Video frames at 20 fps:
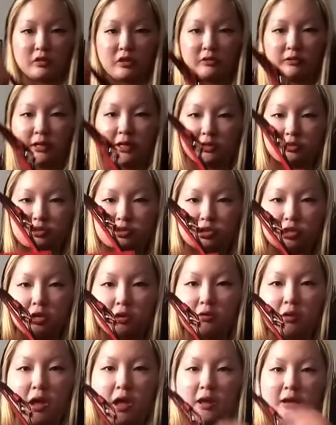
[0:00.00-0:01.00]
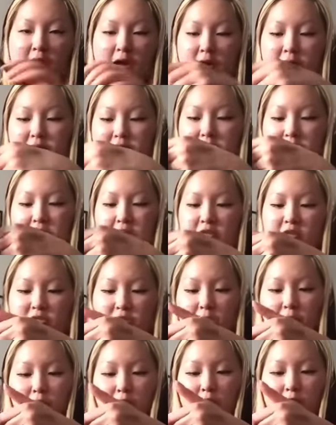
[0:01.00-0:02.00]
like so, and now it's like a
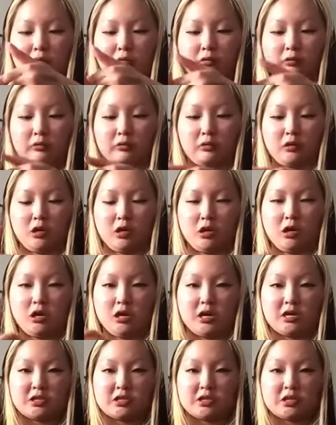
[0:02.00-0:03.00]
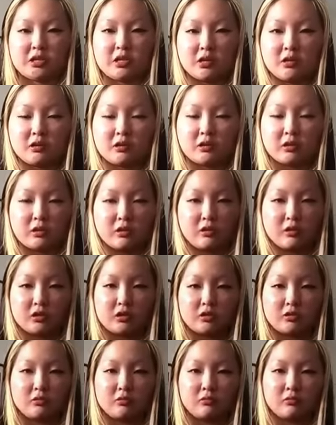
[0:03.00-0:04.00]
double. It's the
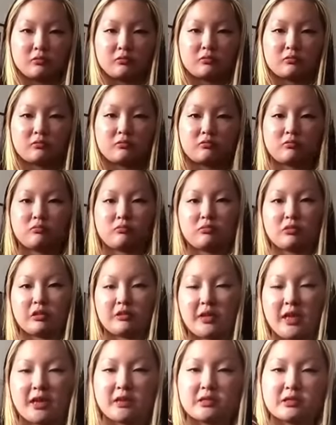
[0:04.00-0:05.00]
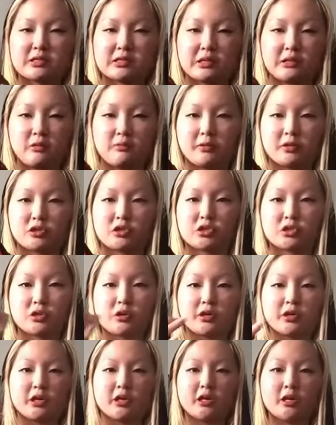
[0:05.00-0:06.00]
length is a little bit
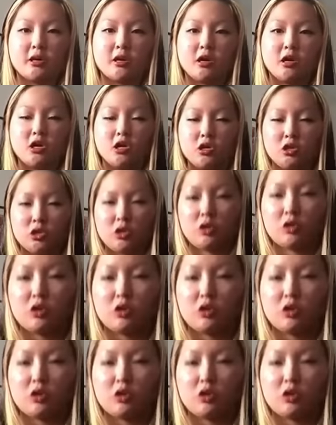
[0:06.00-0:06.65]
shorter. You